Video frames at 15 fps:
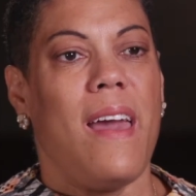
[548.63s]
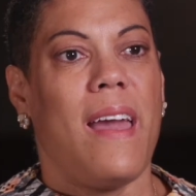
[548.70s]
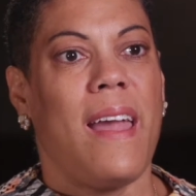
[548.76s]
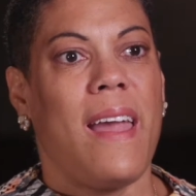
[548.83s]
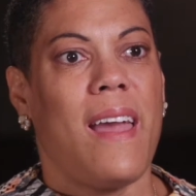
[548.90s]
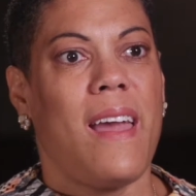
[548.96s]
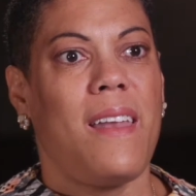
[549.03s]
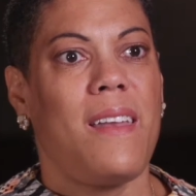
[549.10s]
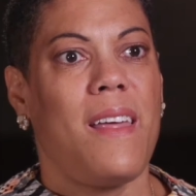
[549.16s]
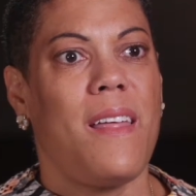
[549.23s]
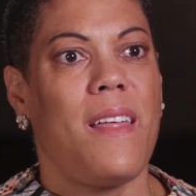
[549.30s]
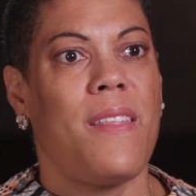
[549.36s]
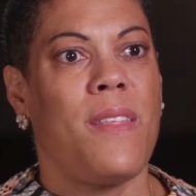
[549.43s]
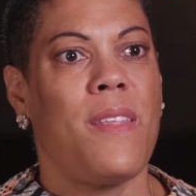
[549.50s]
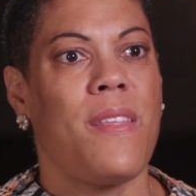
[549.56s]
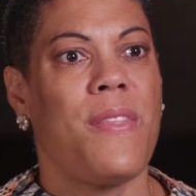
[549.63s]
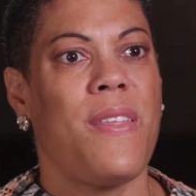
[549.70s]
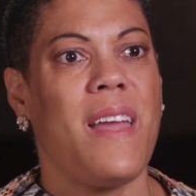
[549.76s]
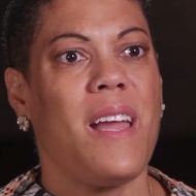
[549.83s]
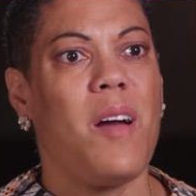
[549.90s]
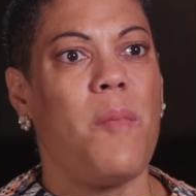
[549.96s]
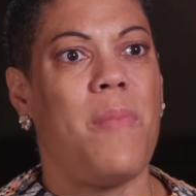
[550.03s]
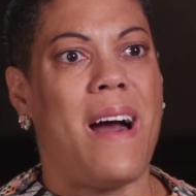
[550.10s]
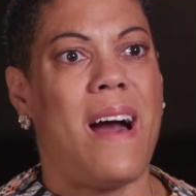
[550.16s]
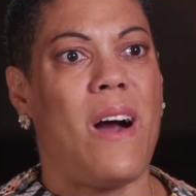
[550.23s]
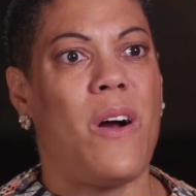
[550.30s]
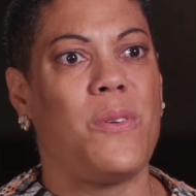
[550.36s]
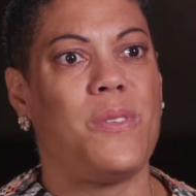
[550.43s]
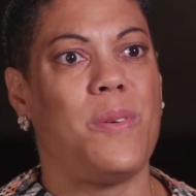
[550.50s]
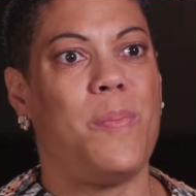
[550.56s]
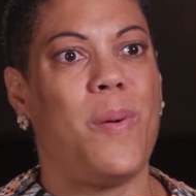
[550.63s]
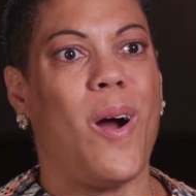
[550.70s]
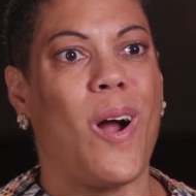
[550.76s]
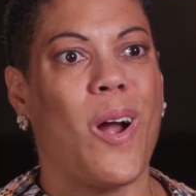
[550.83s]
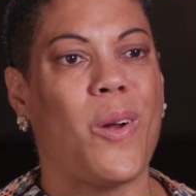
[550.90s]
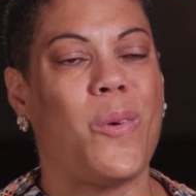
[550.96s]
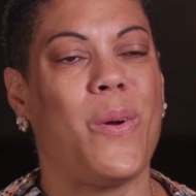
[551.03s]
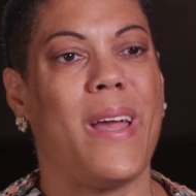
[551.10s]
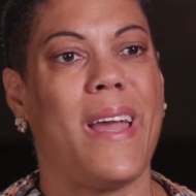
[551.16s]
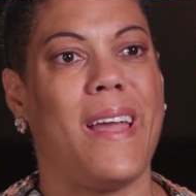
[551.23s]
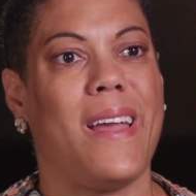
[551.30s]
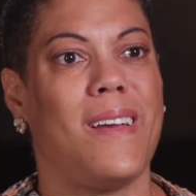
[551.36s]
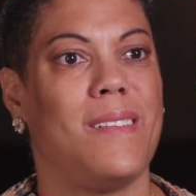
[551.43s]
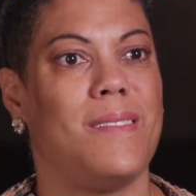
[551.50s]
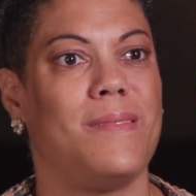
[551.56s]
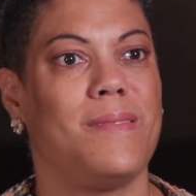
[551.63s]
And the thing about Parkway